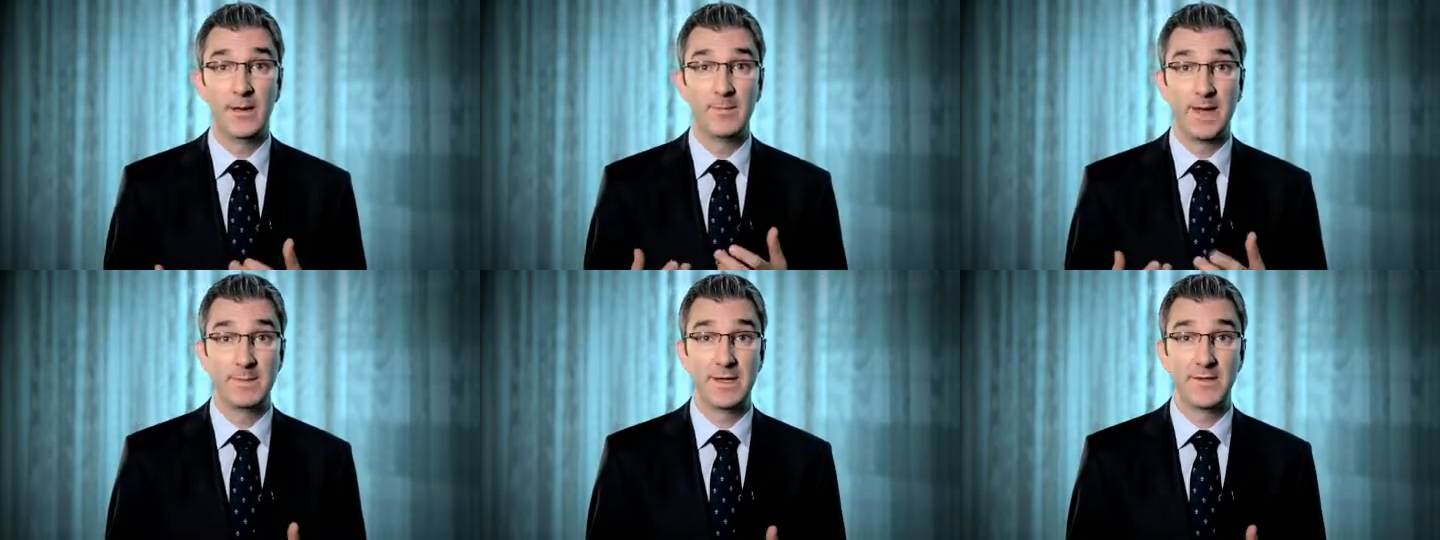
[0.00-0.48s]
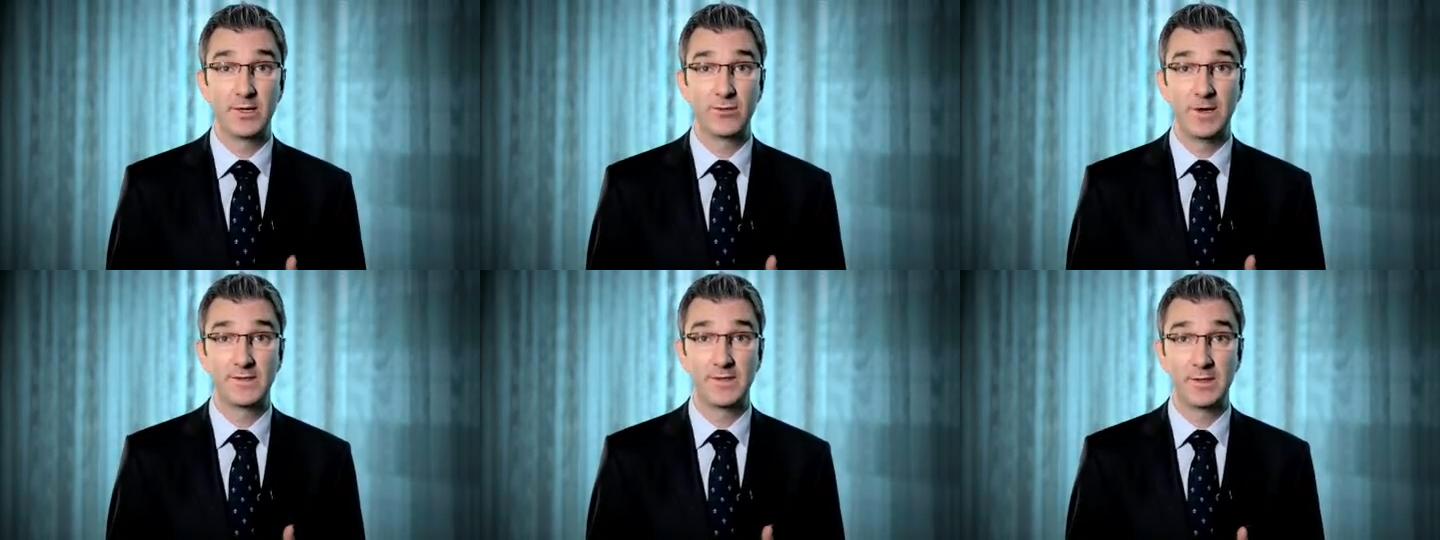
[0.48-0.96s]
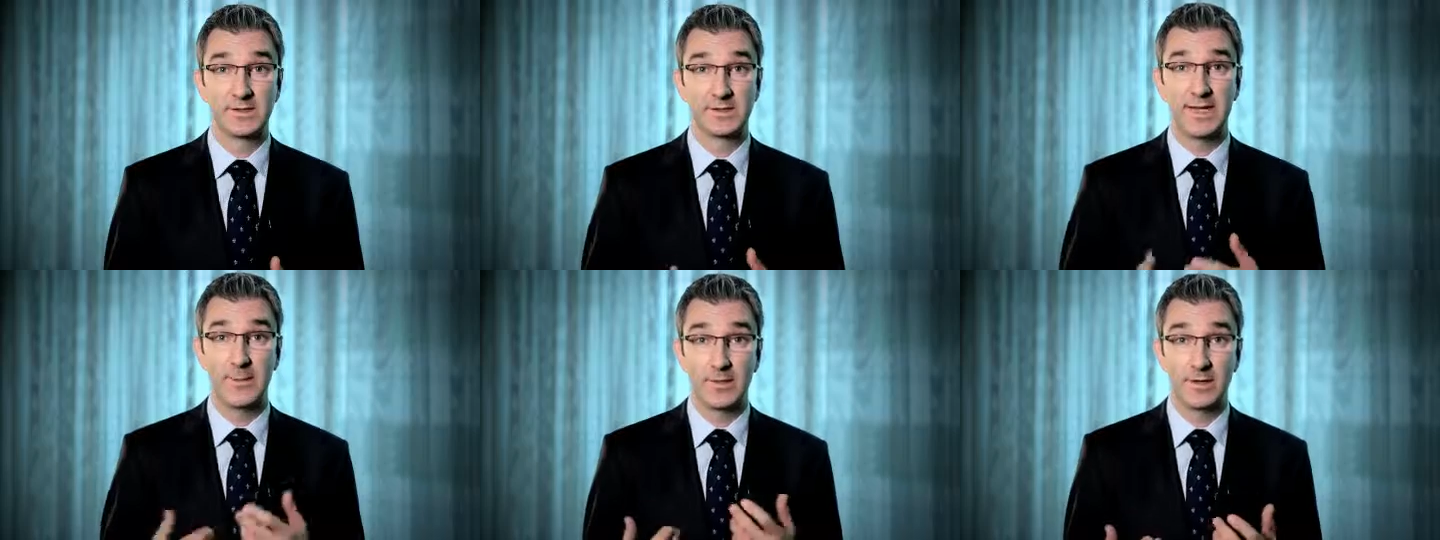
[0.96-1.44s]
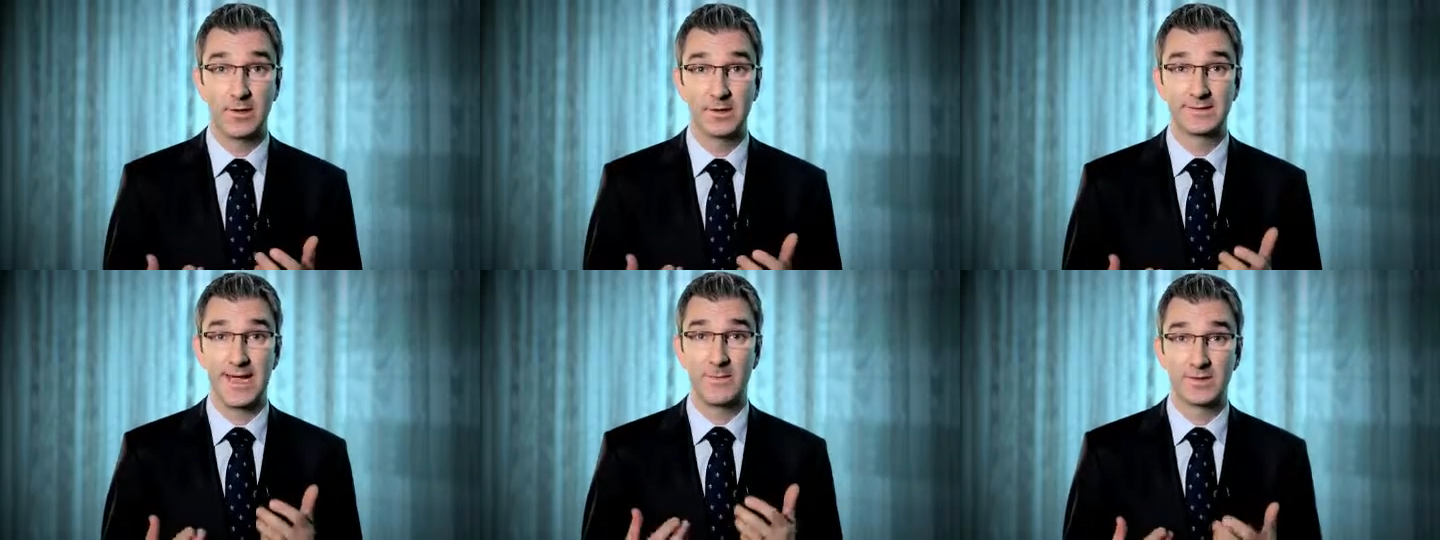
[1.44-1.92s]
may meet the criteria to
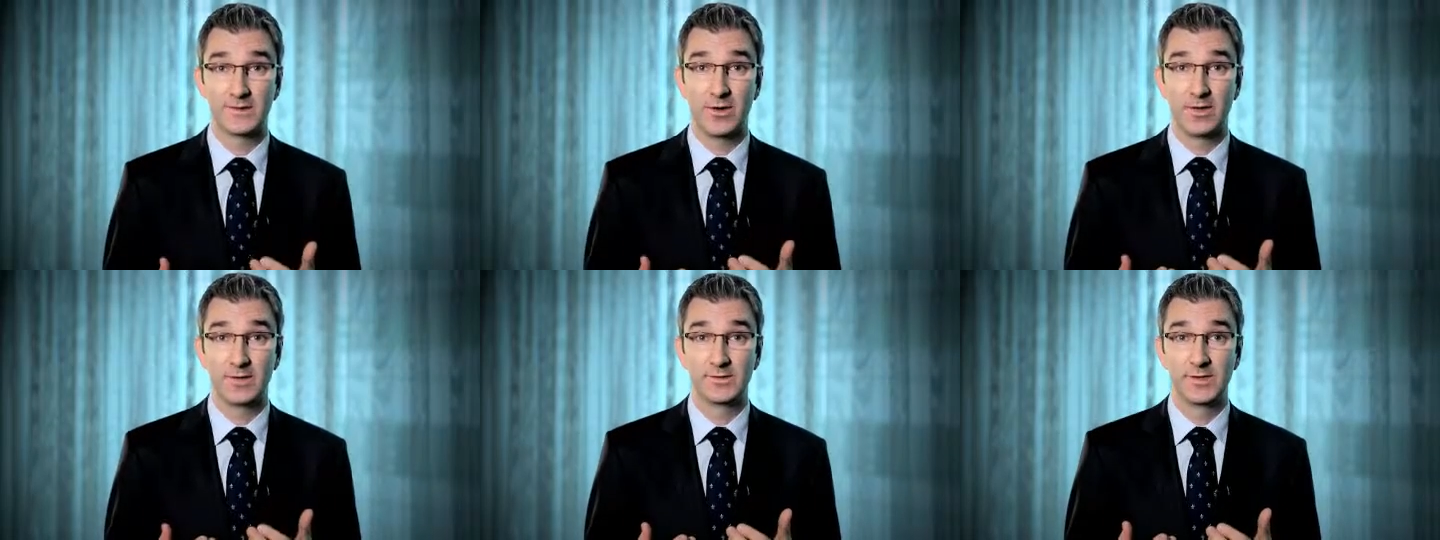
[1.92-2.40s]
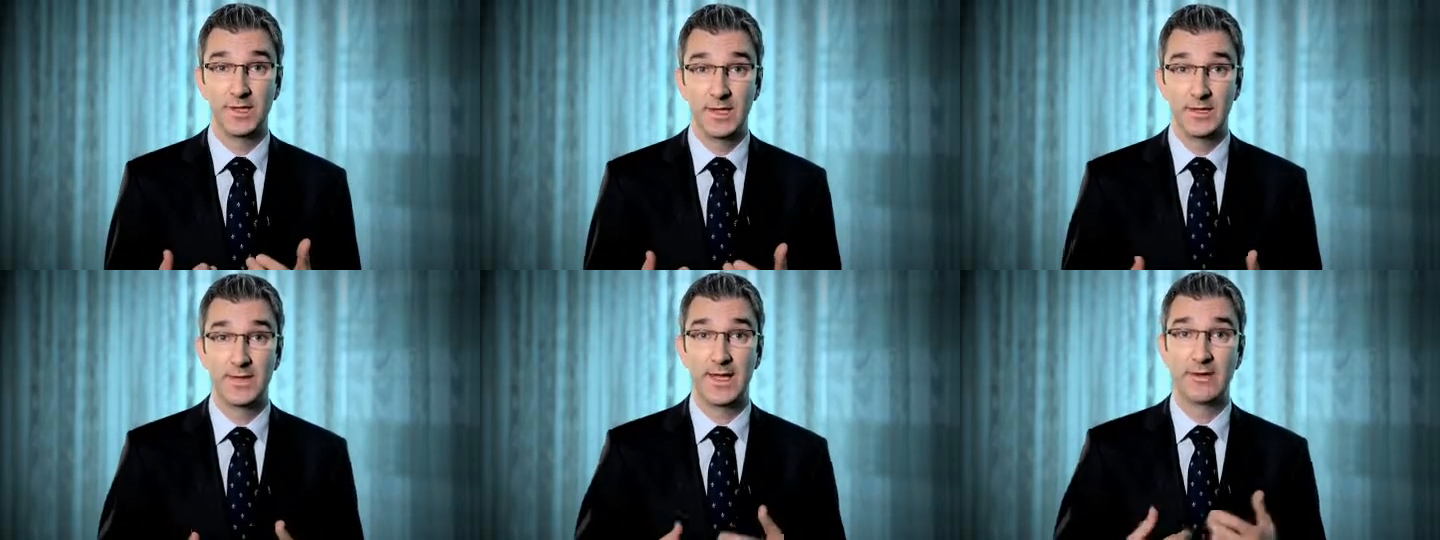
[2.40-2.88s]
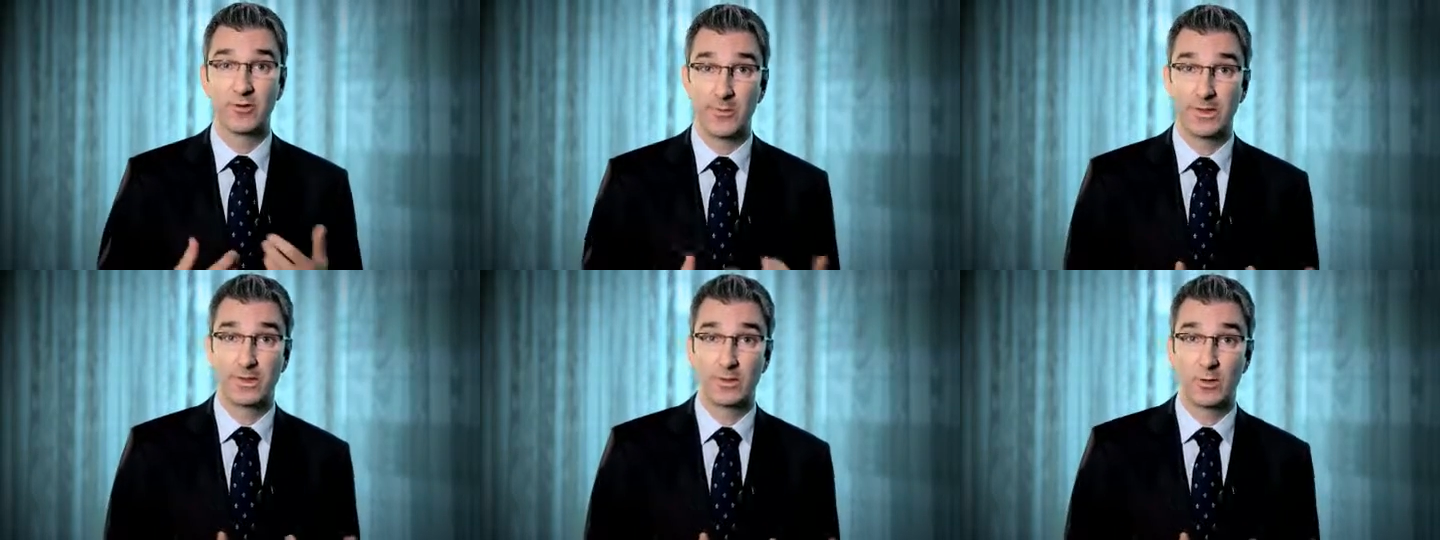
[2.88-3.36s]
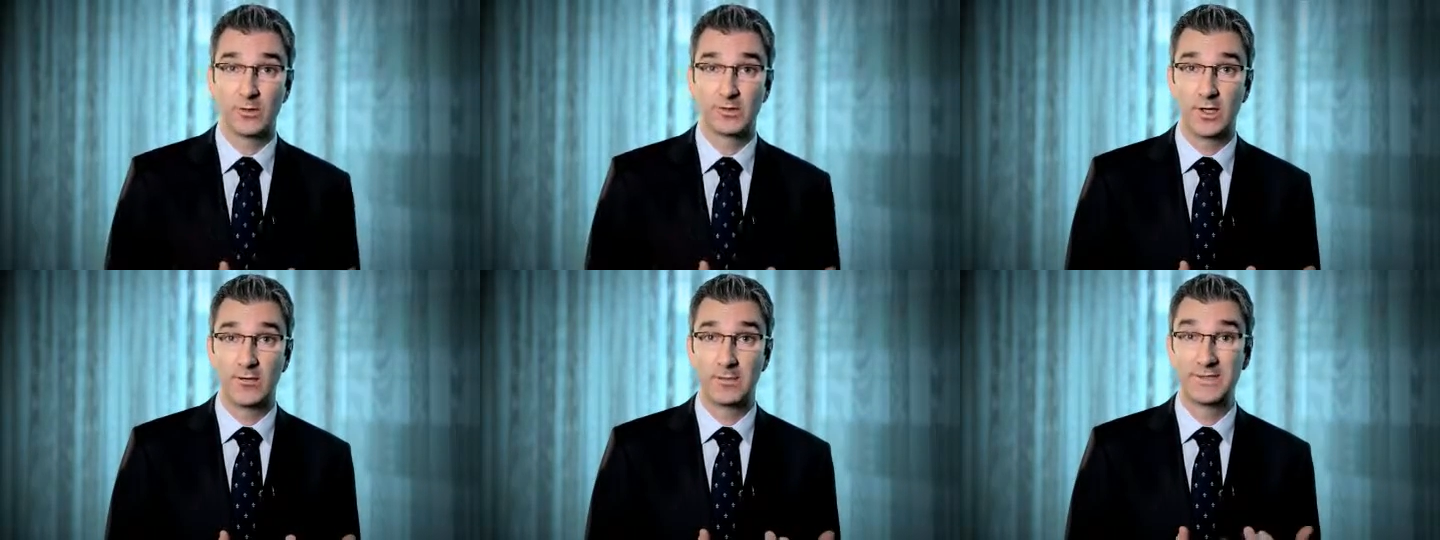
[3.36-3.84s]
capitalise and amortise the incremental
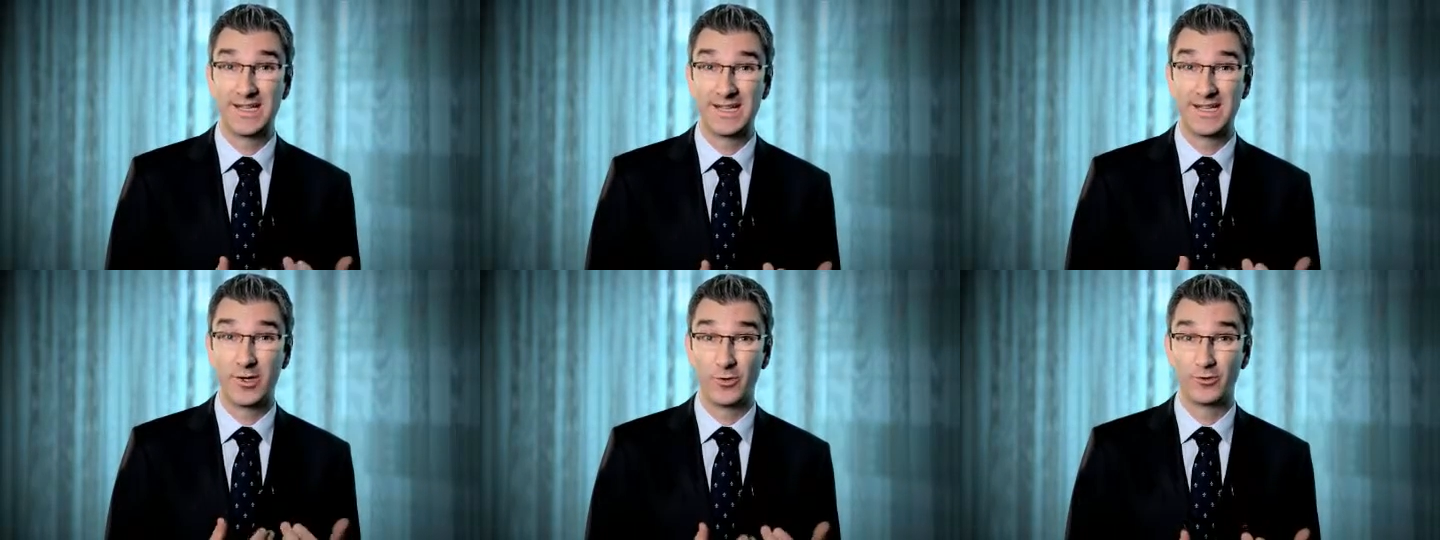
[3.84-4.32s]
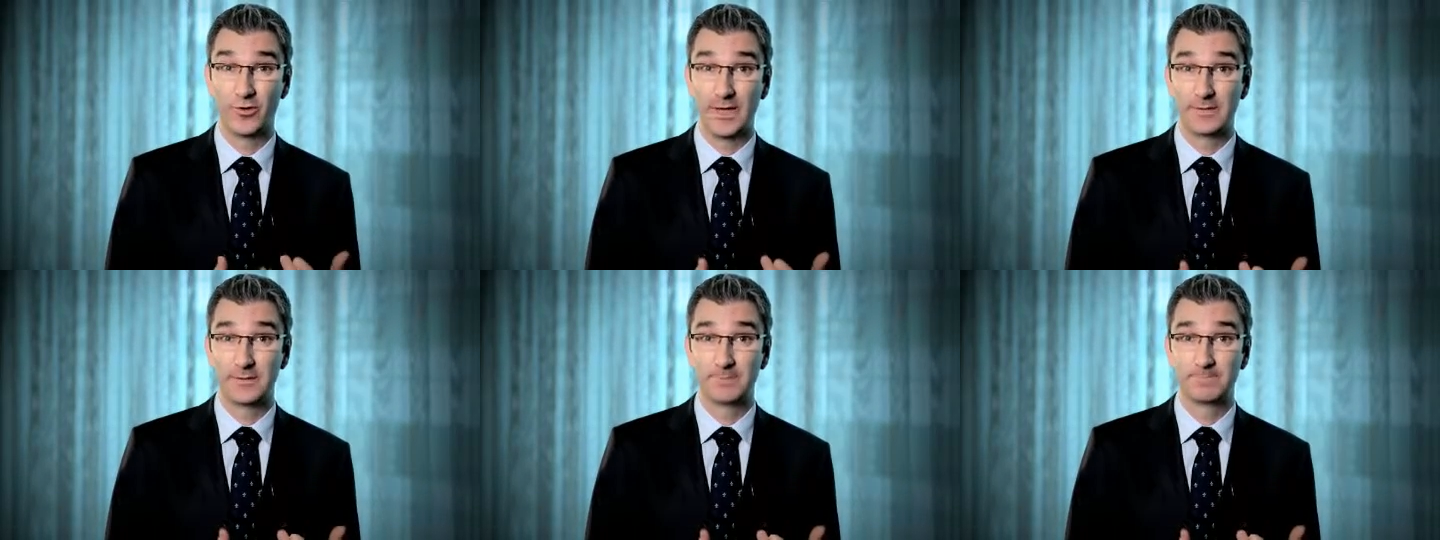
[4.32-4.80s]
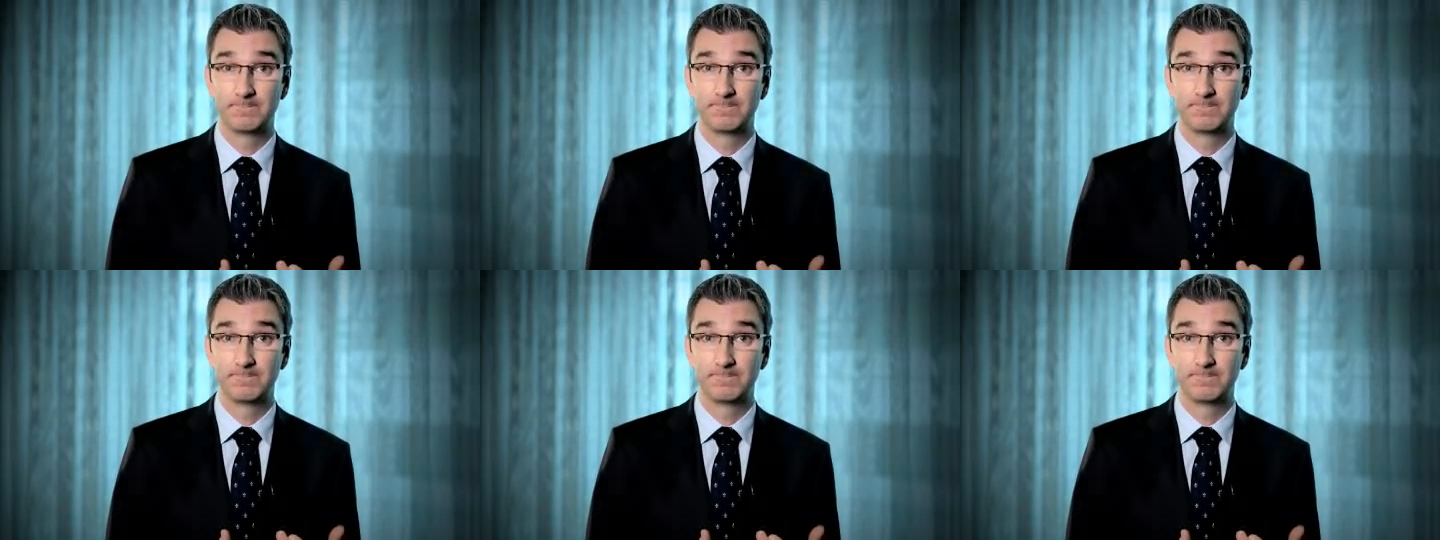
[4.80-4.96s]
costs of obtaining a contract.